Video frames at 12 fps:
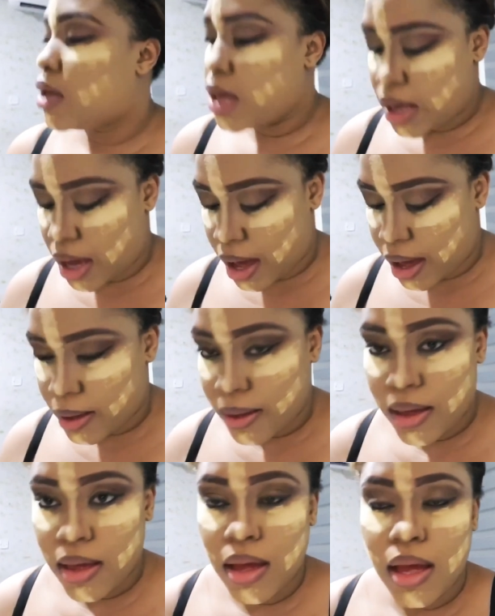yeah,
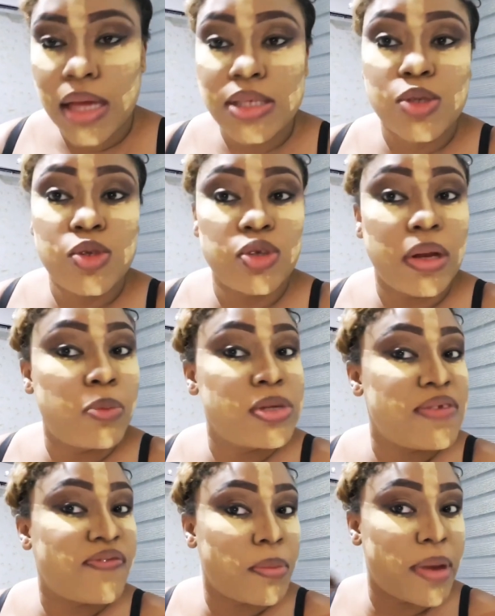as usual, I'm
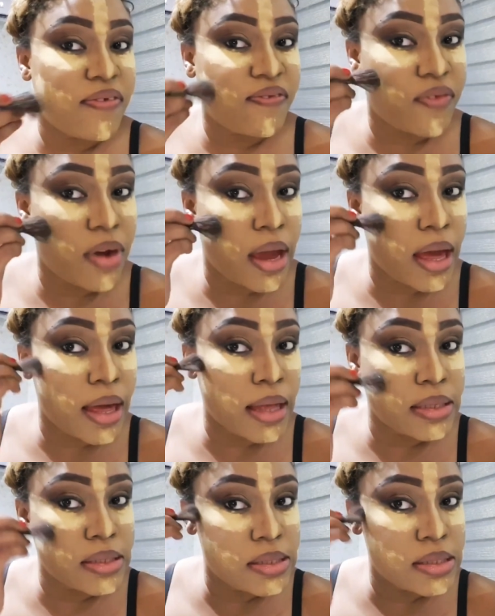waiting for my
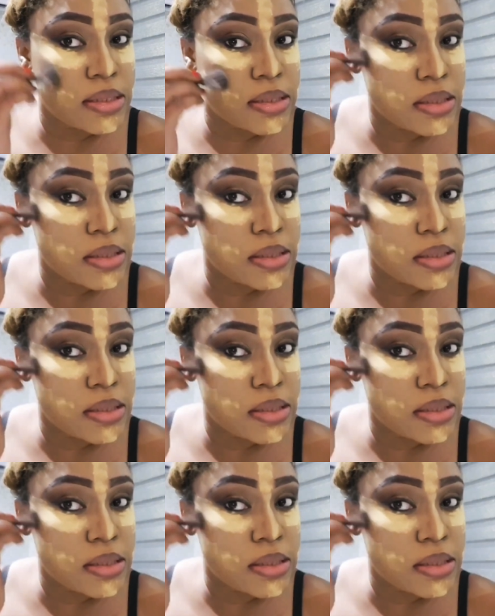friends.